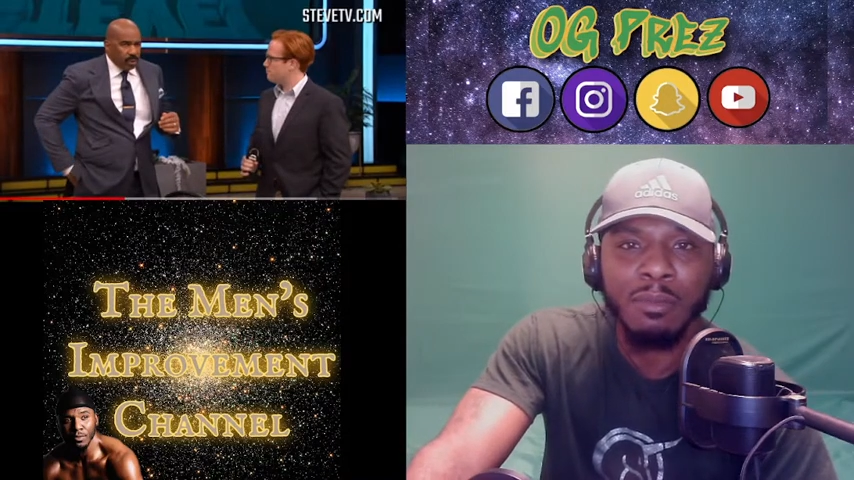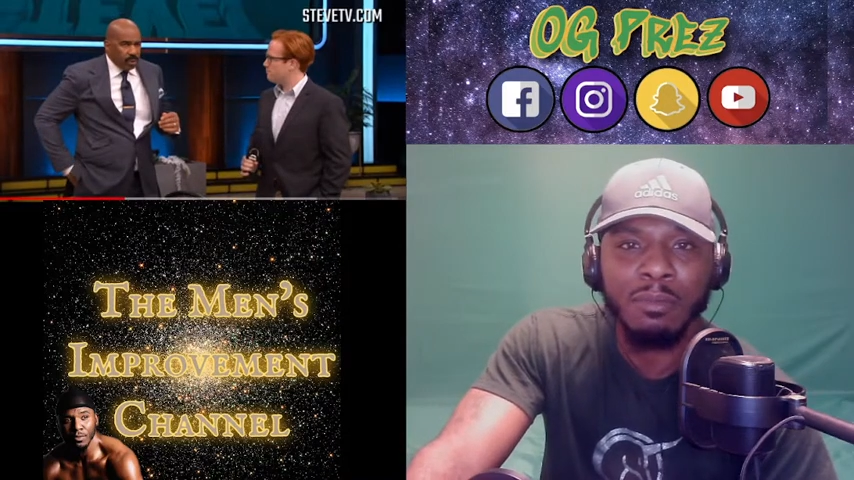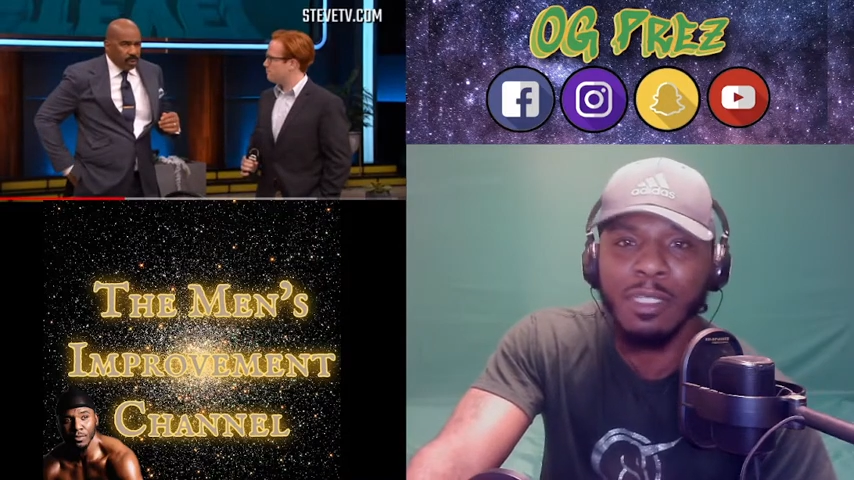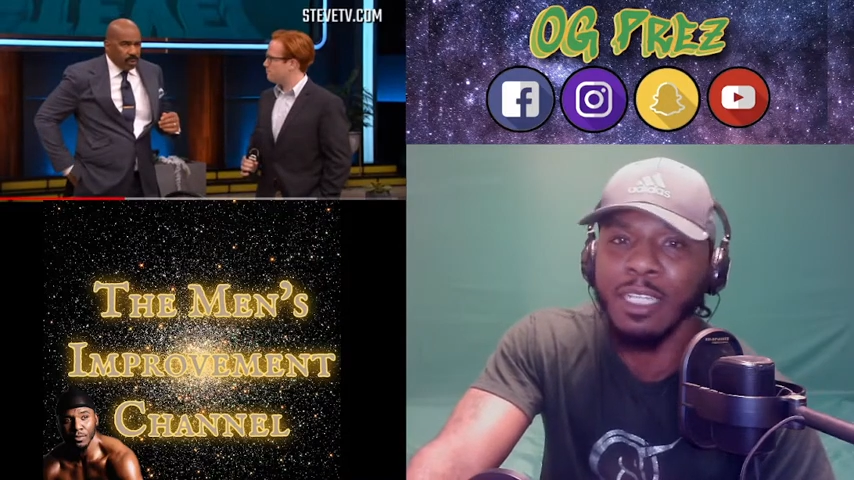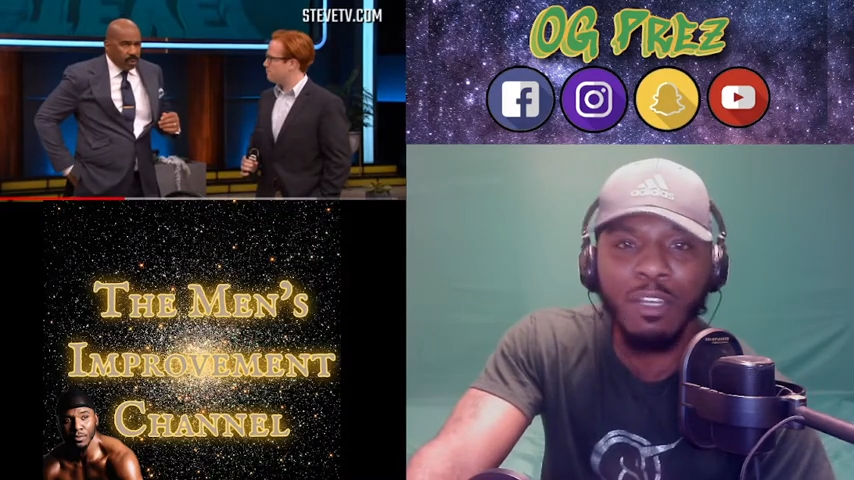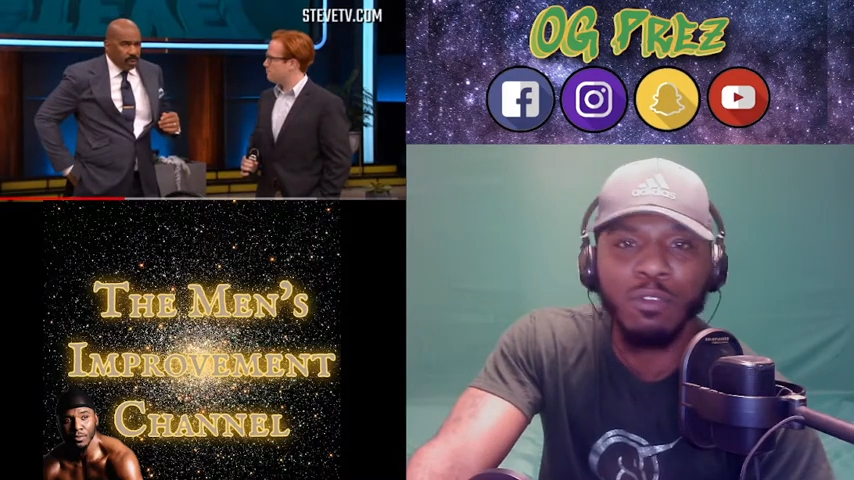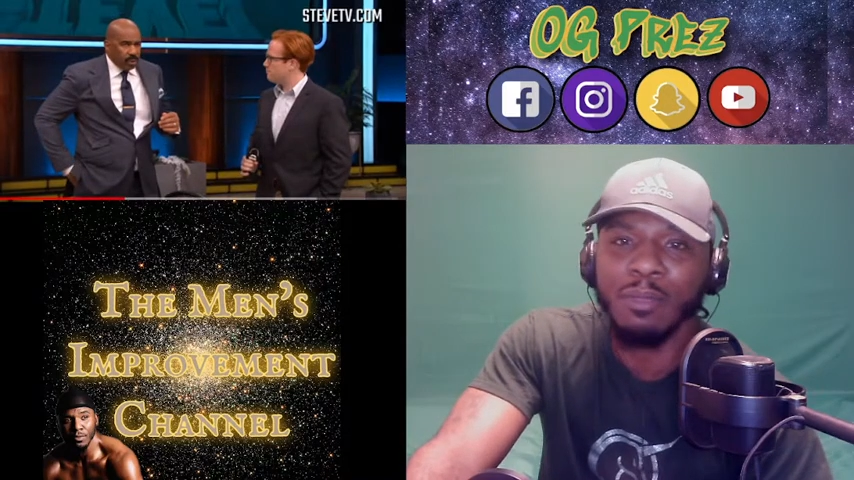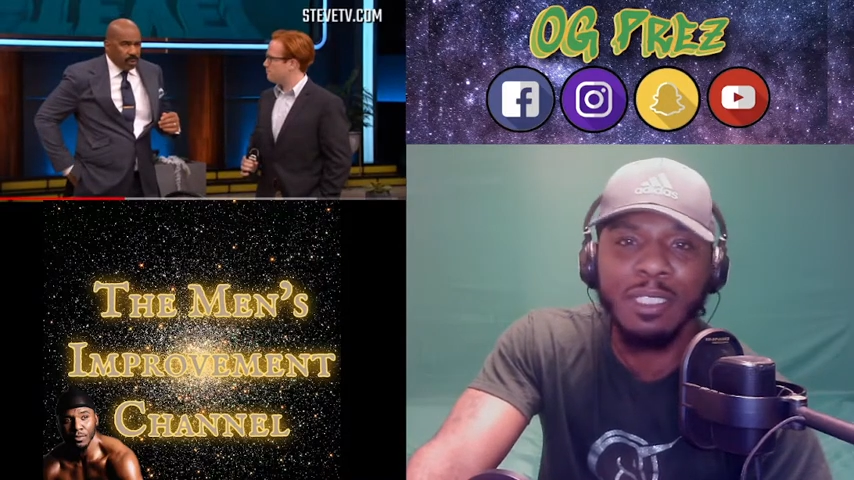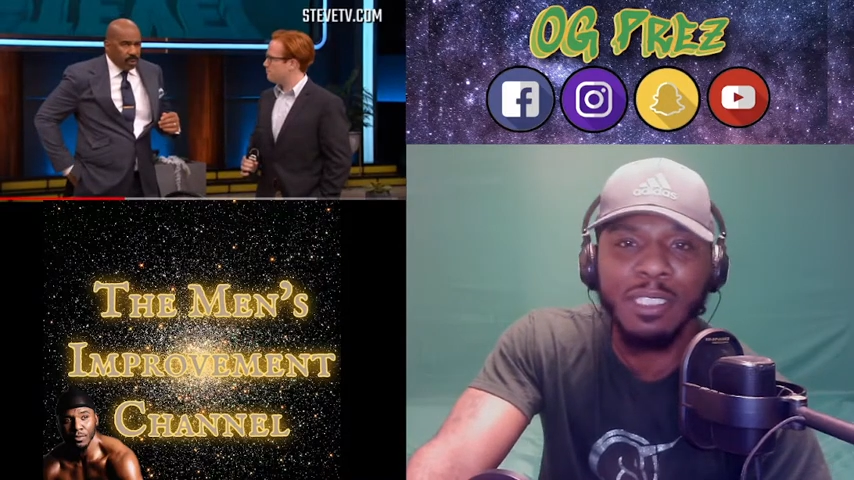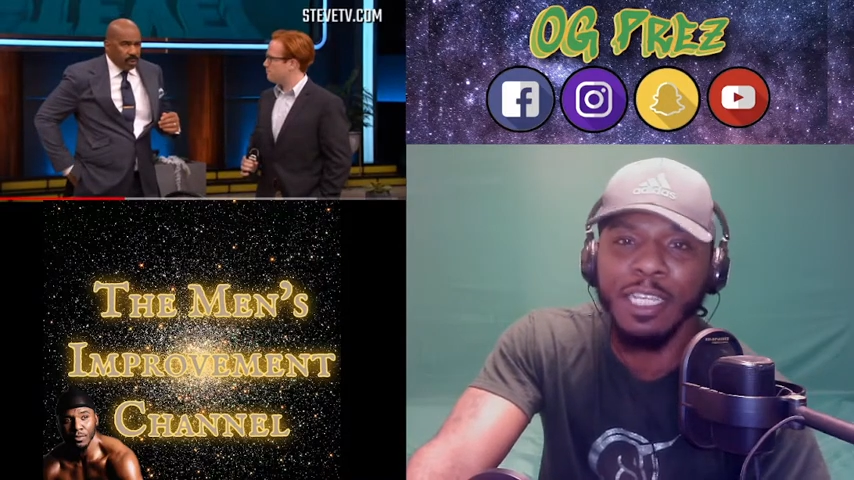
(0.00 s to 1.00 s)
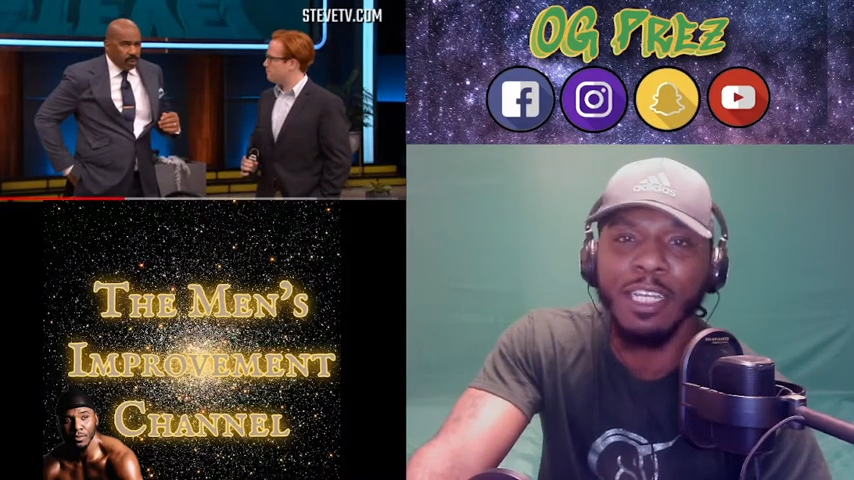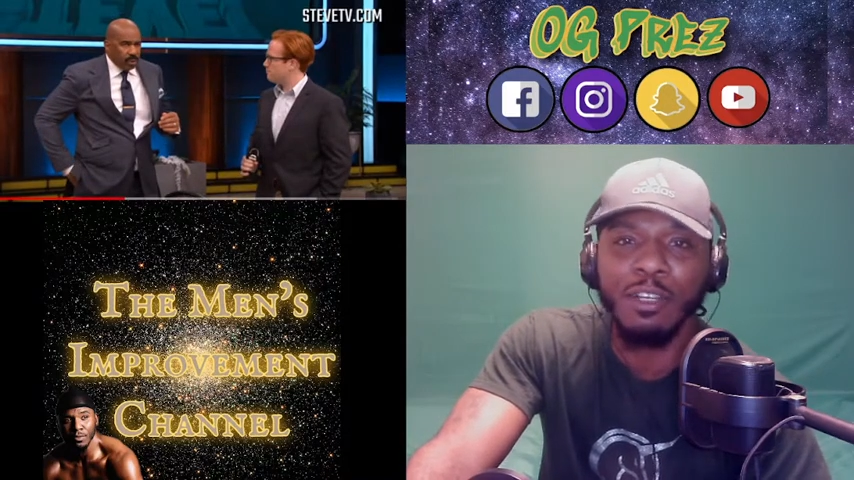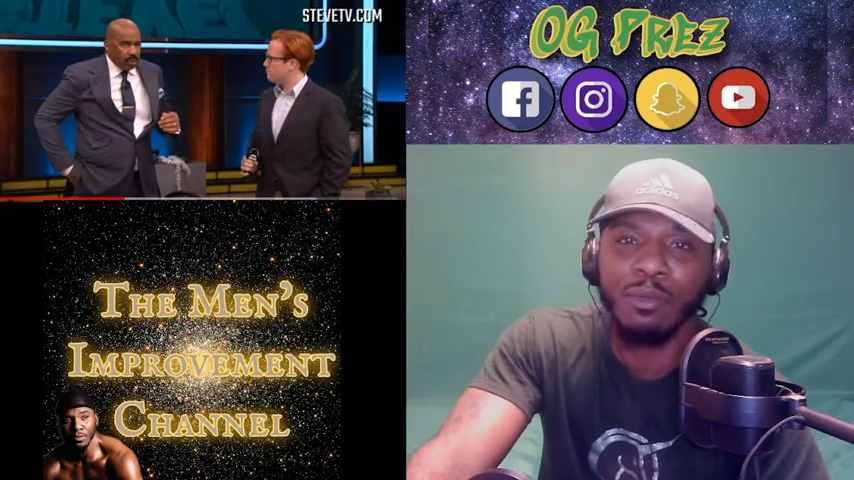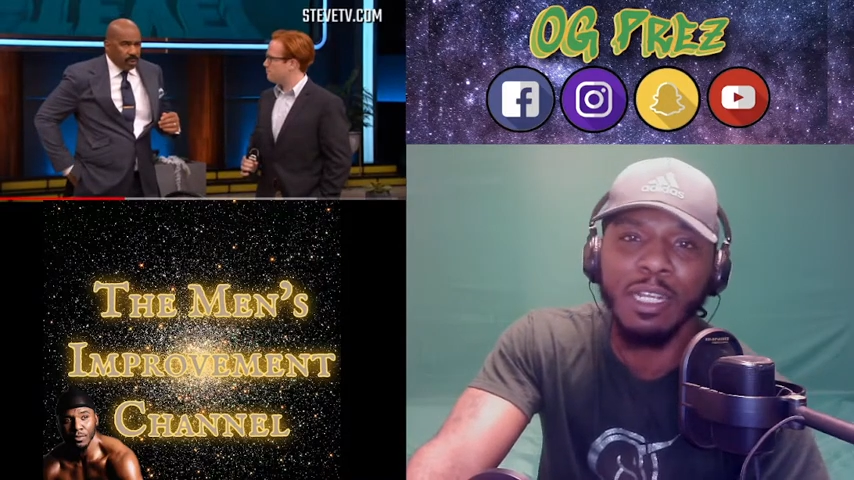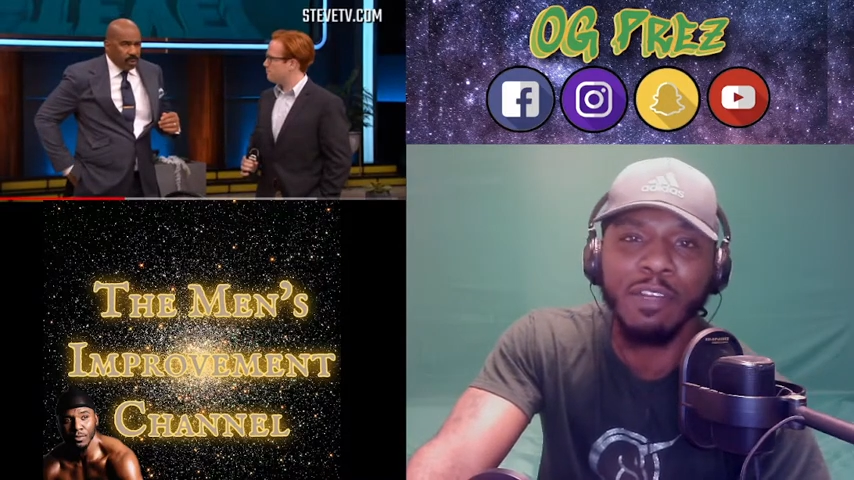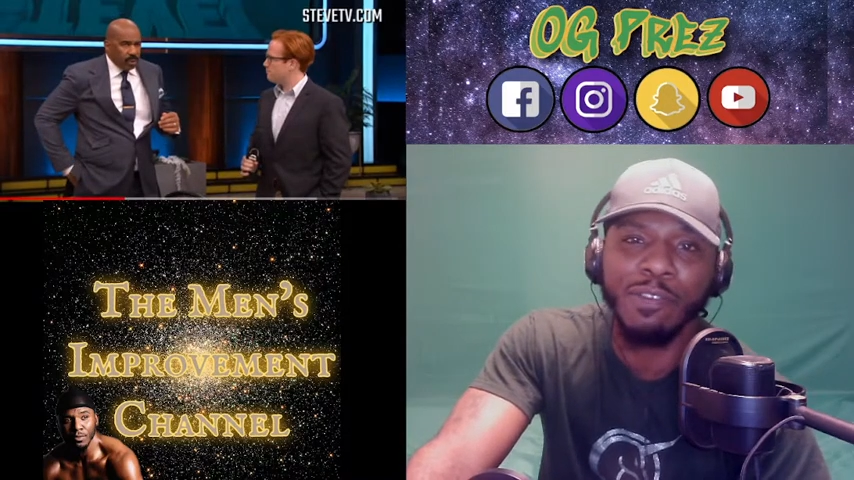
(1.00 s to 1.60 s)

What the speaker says: but he don't be staying around